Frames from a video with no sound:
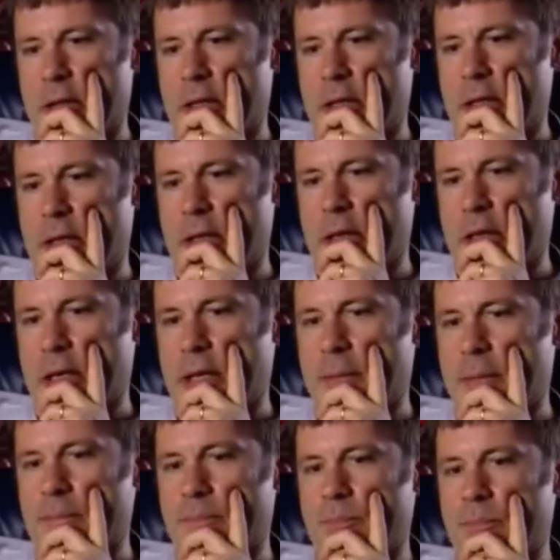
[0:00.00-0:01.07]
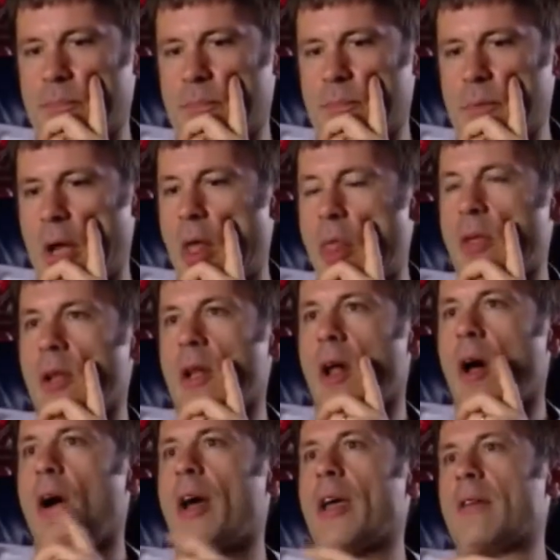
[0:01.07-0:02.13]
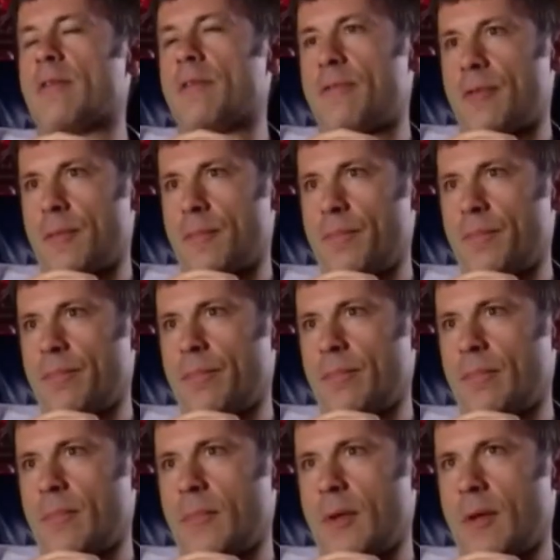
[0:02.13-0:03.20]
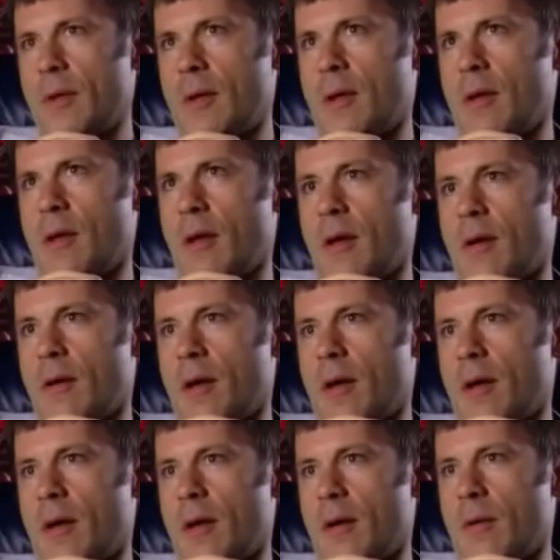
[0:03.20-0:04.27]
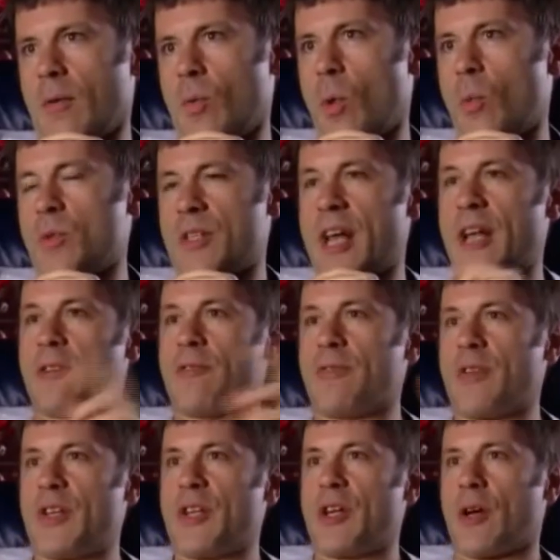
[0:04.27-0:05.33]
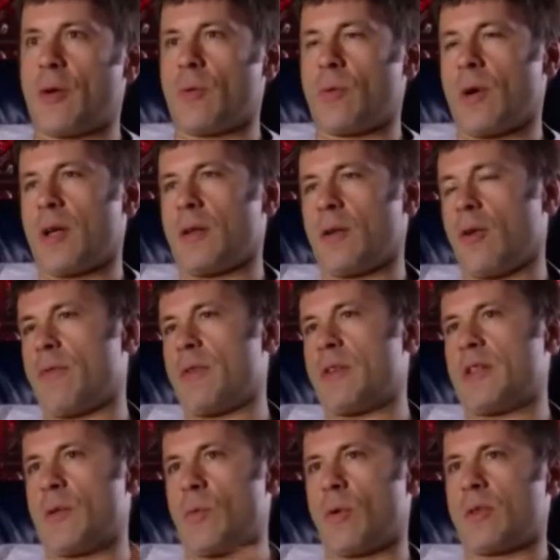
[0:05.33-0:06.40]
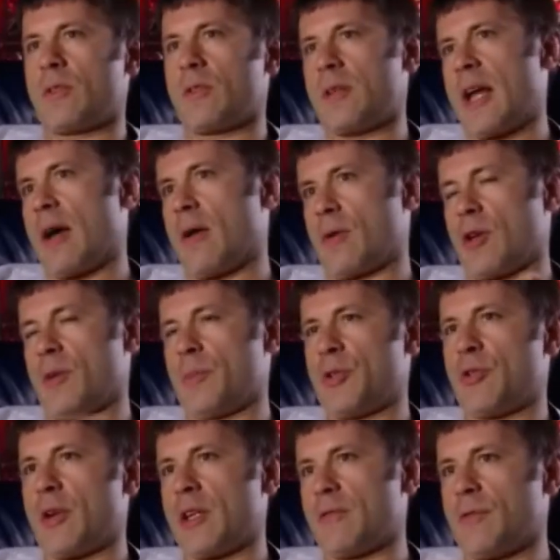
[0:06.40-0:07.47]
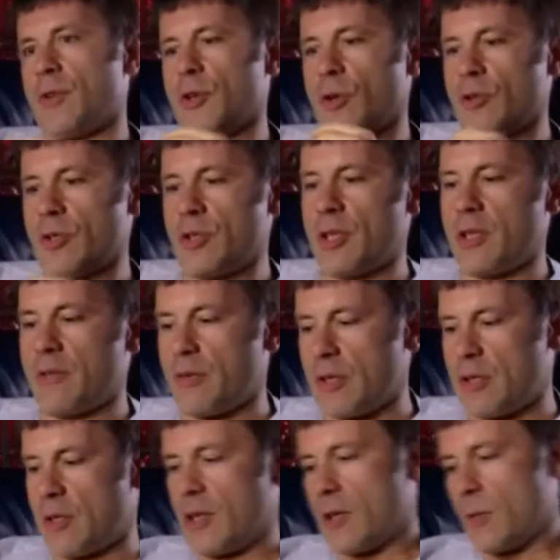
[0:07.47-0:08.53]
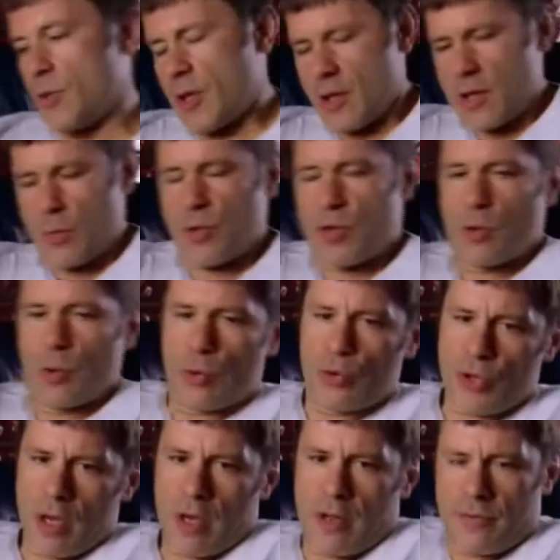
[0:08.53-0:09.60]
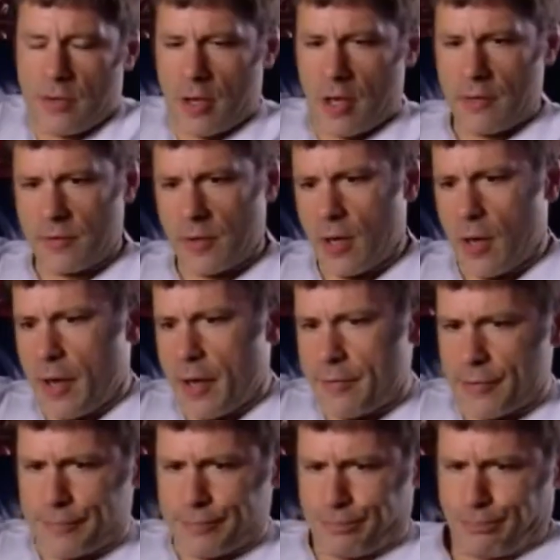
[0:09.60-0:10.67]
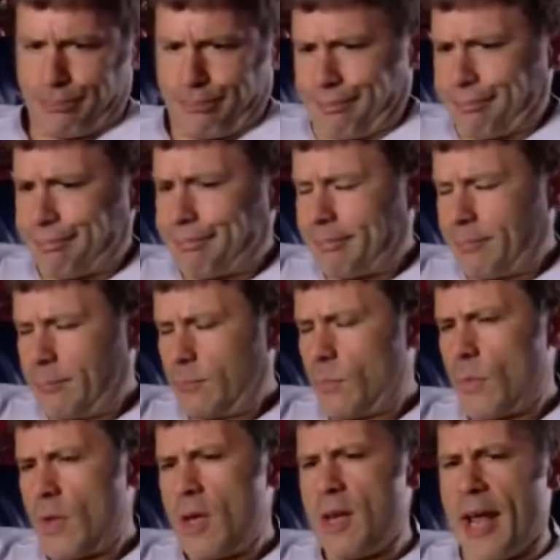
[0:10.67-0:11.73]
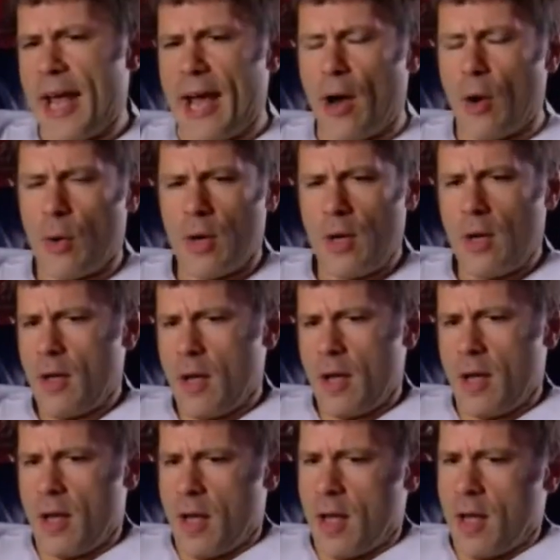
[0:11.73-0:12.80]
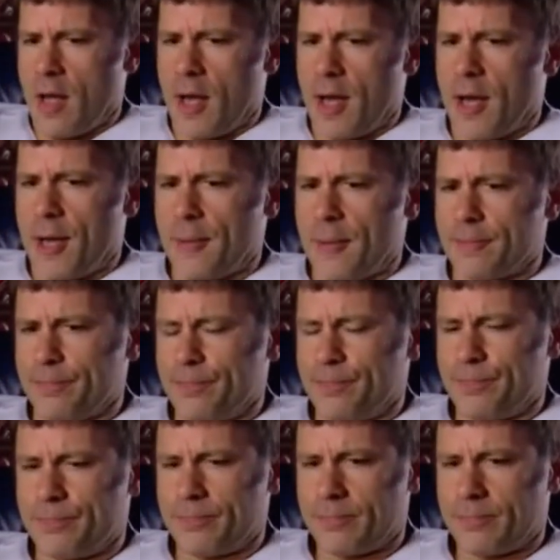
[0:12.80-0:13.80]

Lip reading: the live, what was then a video, and obviously what's now going to be transferred onto DVD, which I think we call Dive Dive Live now. This